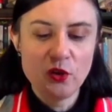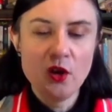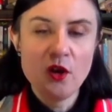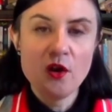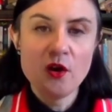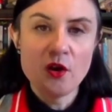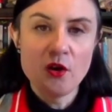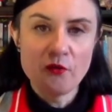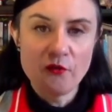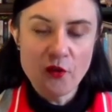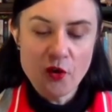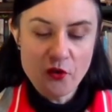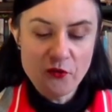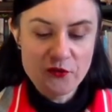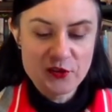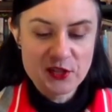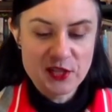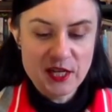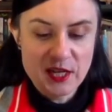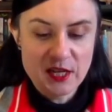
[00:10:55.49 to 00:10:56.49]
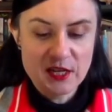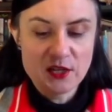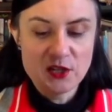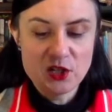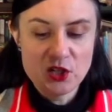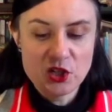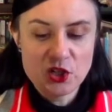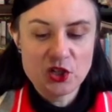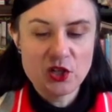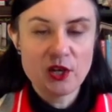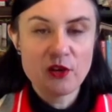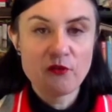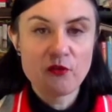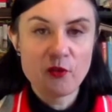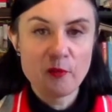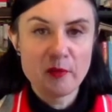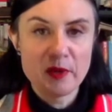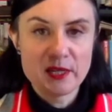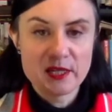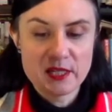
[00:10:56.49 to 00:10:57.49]
of office air conditioning from
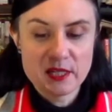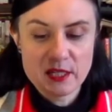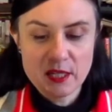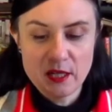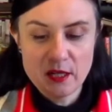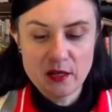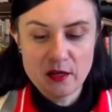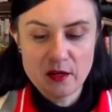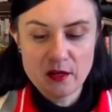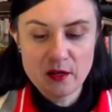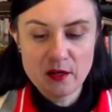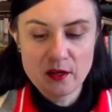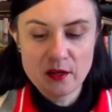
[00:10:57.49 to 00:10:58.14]
my skin,